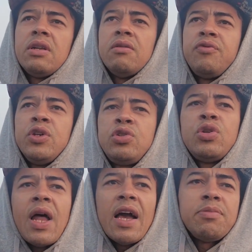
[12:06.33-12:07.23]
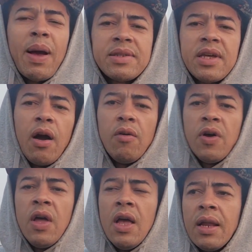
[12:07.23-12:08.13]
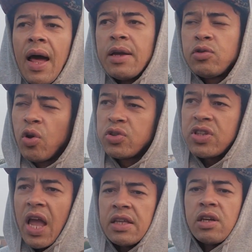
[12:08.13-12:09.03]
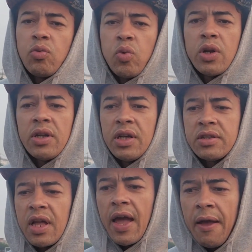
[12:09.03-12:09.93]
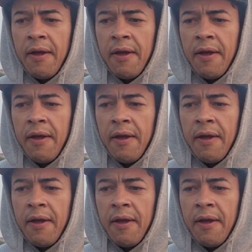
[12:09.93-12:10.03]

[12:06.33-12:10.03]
visualize myself, like those things, and what it is that,